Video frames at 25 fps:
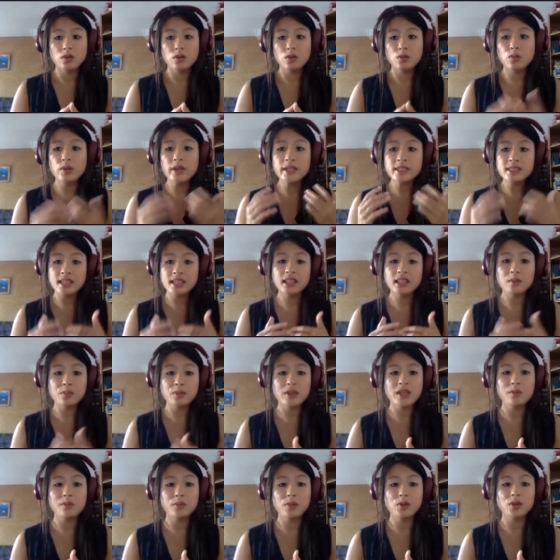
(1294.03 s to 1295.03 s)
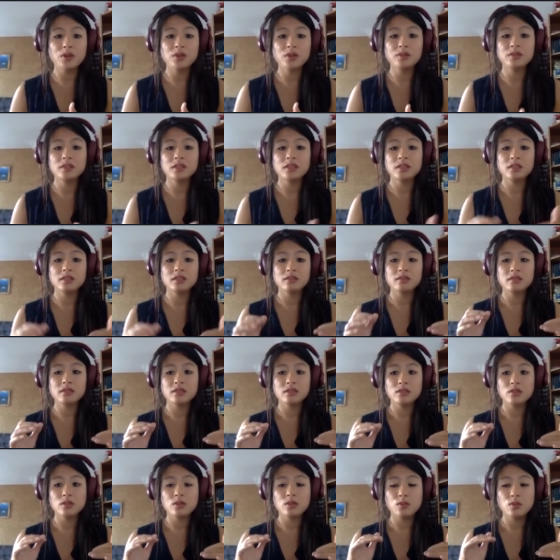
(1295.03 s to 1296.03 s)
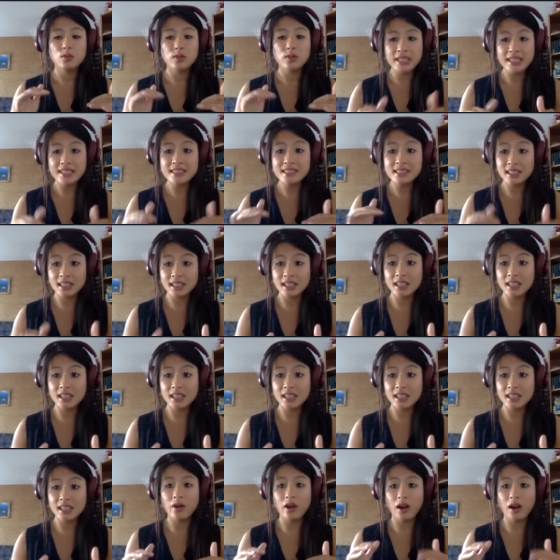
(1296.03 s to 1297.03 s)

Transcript: we're telling people we need to keep